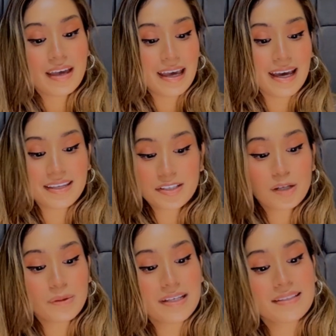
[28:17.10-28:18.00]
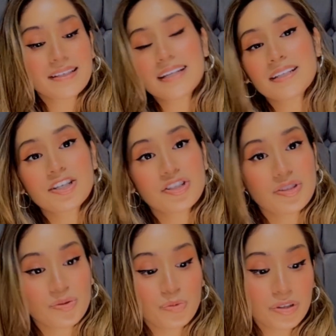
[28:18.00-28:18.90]
As always,
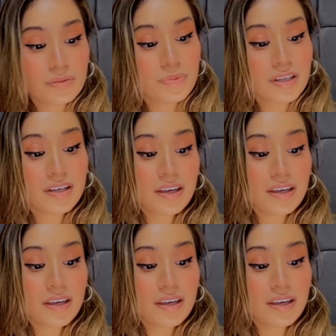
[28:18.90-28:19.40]
citations will be